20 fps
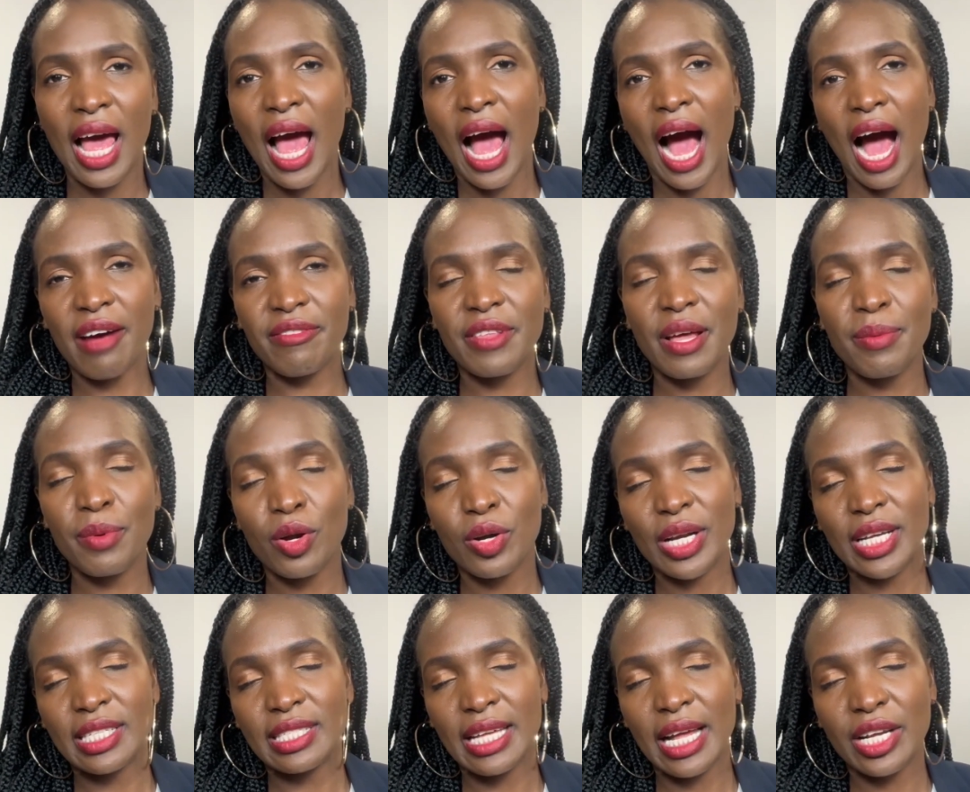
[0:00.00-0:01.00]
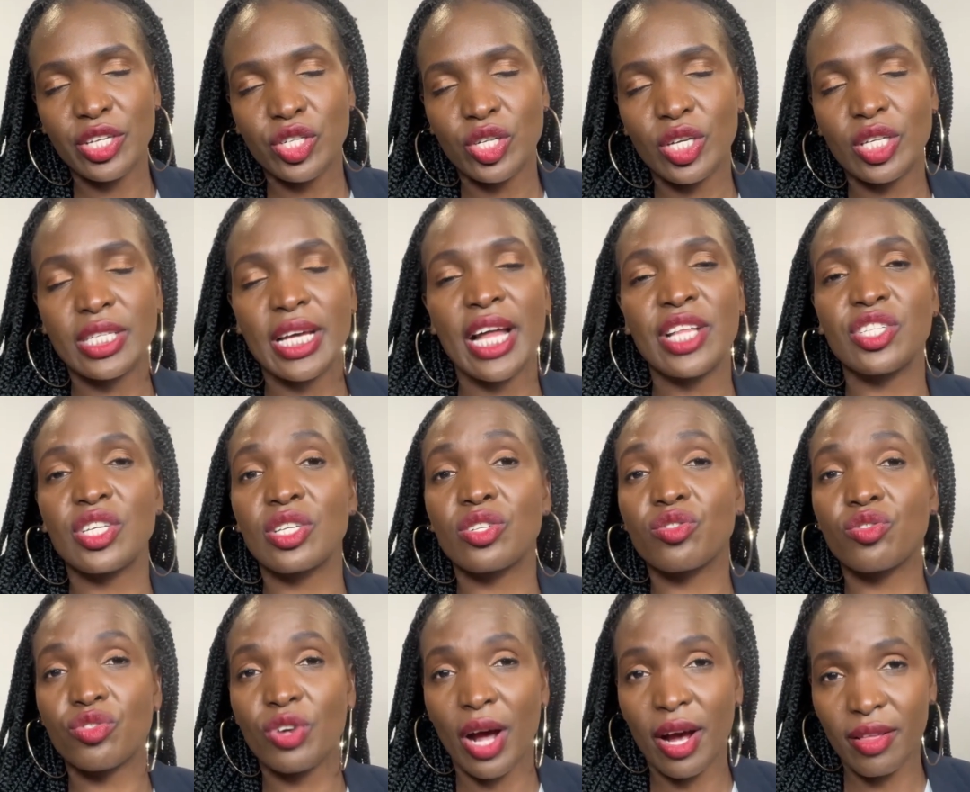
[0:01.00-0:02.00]
have them on Excel sheet and
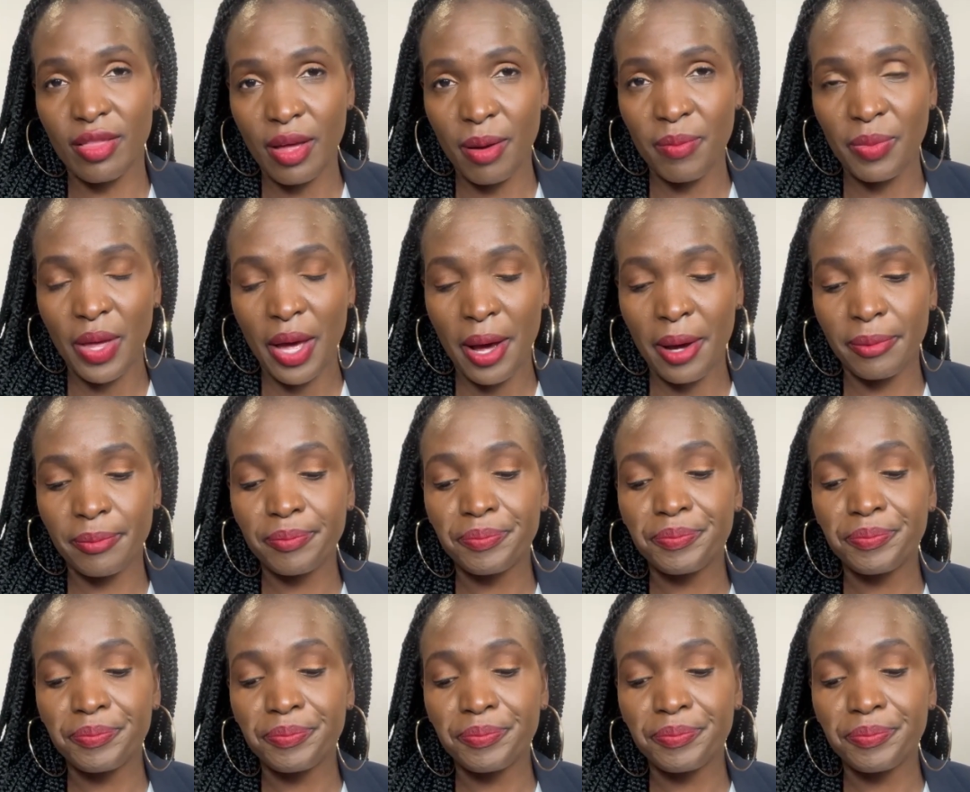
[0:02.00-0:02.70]
just track them there.